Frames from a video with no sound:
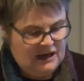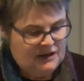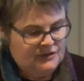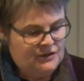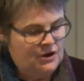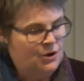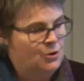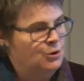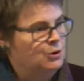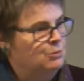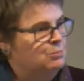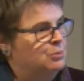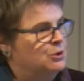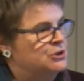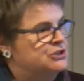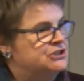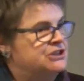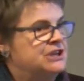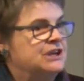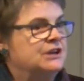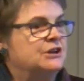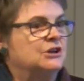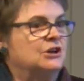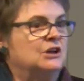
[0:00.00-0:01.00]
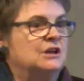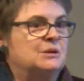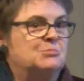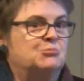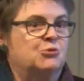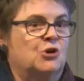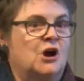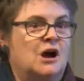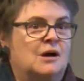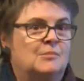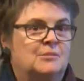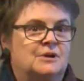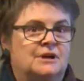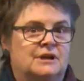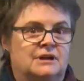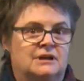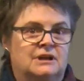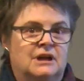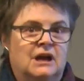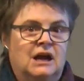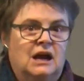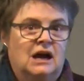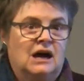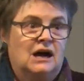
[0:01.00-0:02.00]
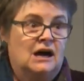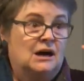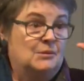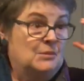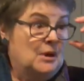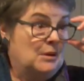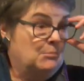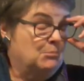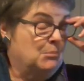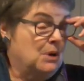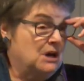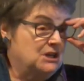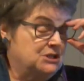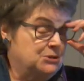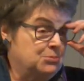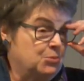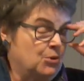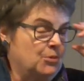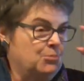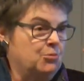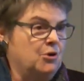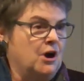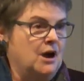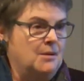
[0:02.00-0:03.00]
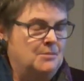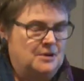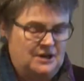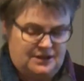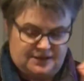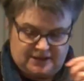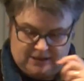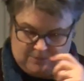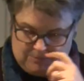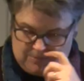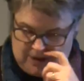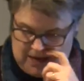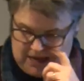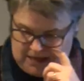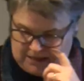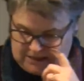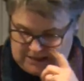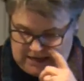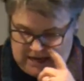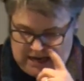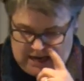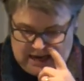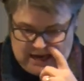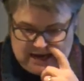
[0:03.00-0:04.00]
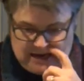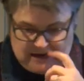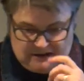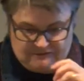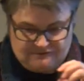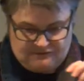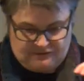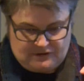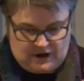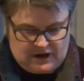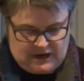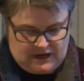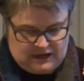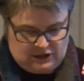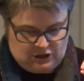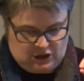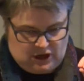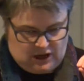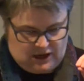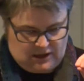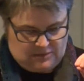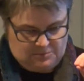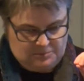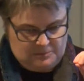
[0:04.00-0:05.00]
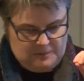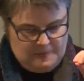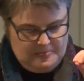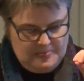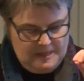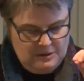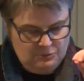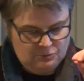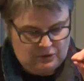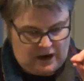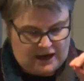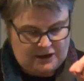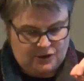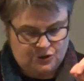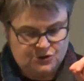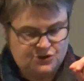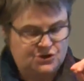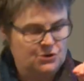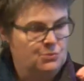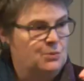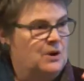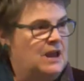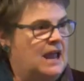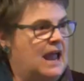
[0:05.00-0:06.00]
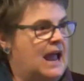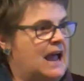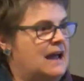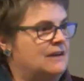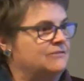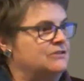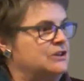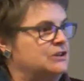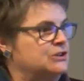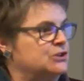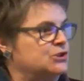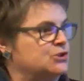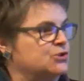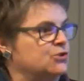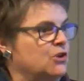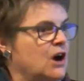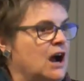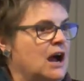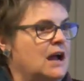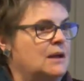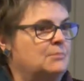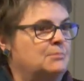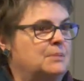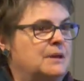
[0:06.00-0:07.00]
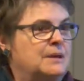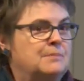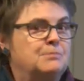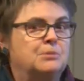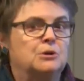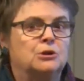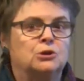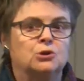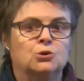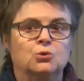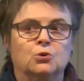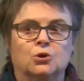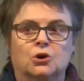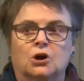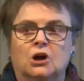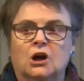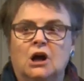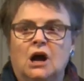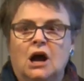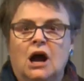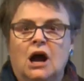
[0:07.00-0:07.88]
They're particularly prominent um, and much more prominent than men in, in um, records that we have that describe people who were